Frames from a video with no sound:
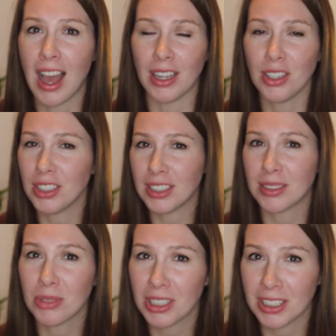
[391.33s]
I know you did
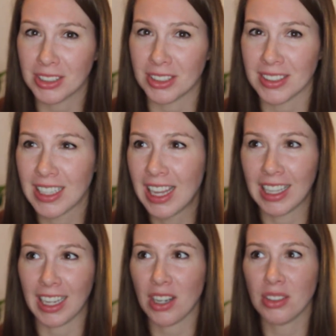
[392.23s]
some clinicals,
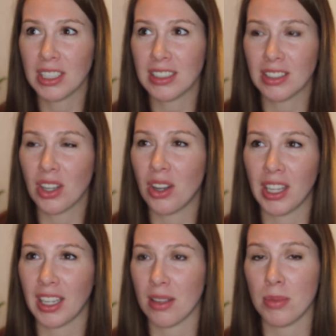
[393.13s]
like I don't need to know,
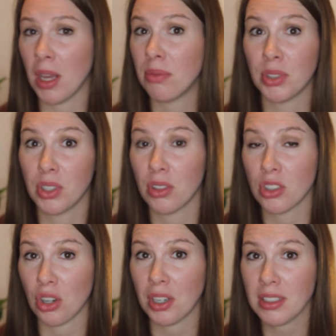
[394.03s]
like it'd be helpful to know the
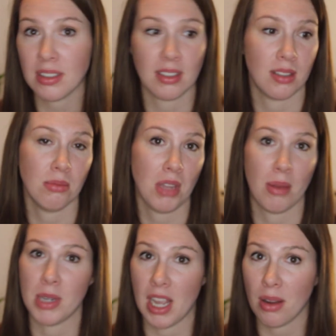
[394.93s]
charting system, how
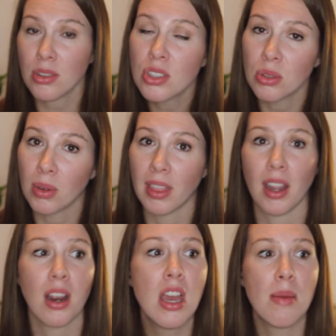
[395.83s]
many hours you were
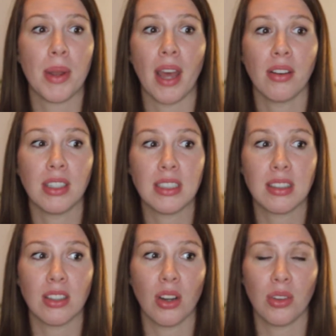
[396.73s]
there, but I don't need
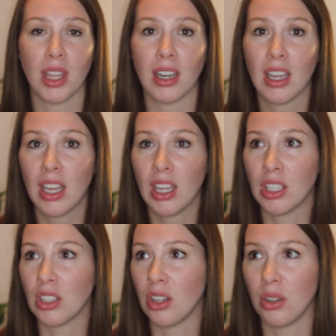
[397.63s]
to know that,
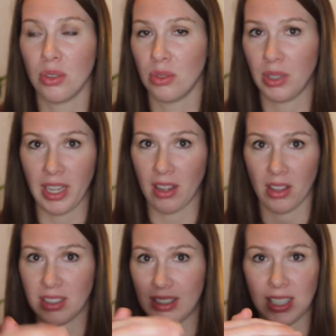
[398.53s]
you know, like
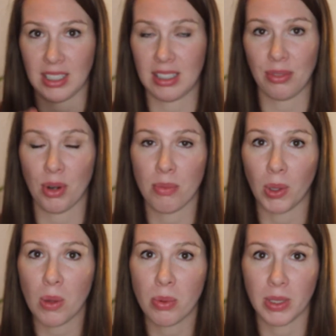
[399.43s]
6 different
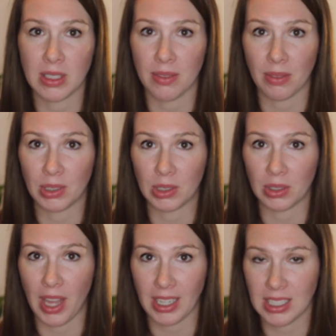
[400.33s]
bullet points of every
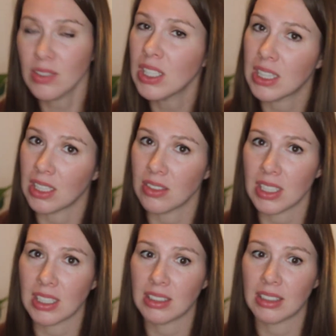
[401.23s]
little activity that you
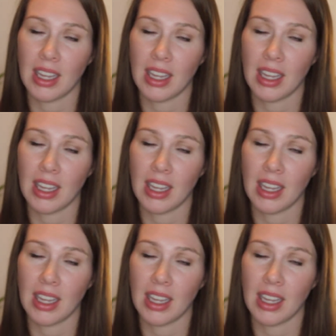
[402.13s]
did.